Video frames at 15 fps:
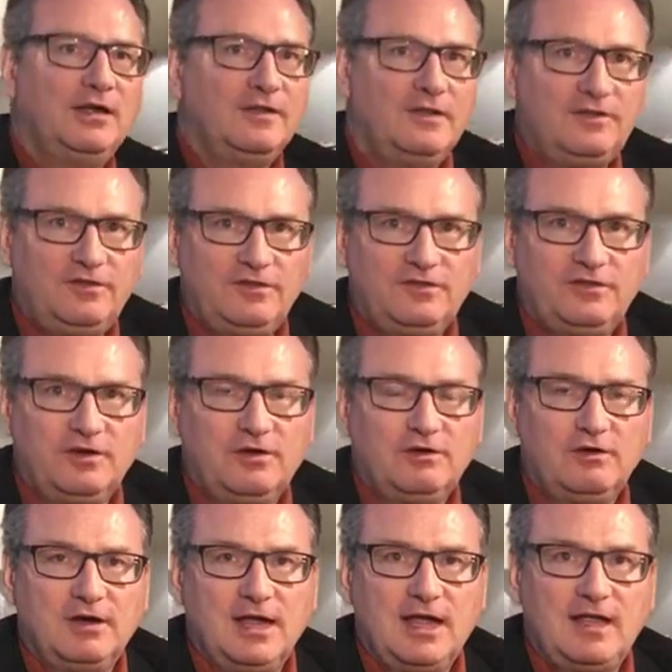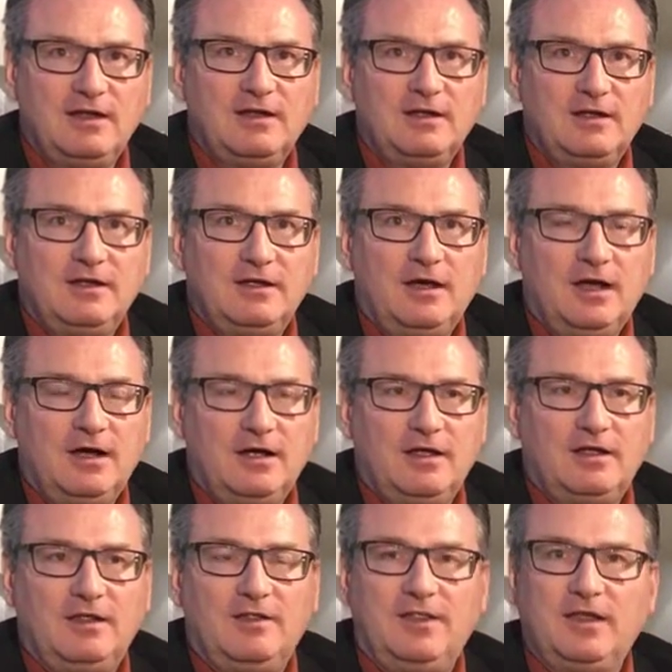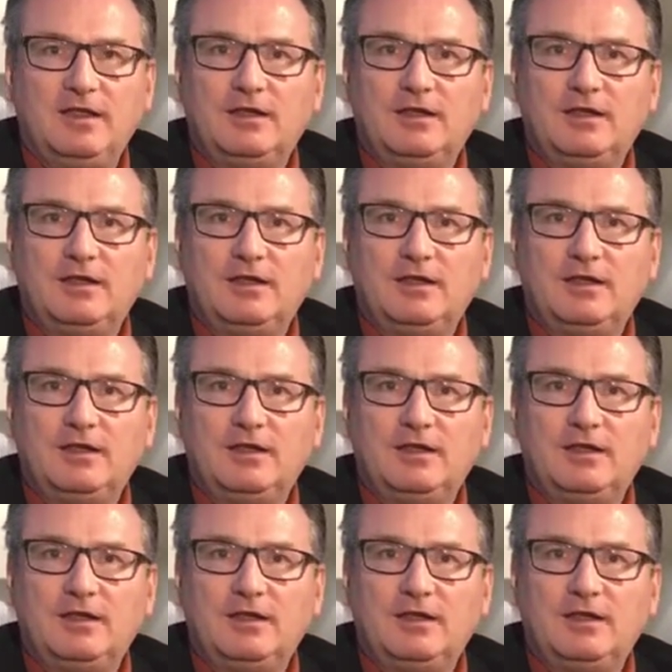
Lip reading: This is to create the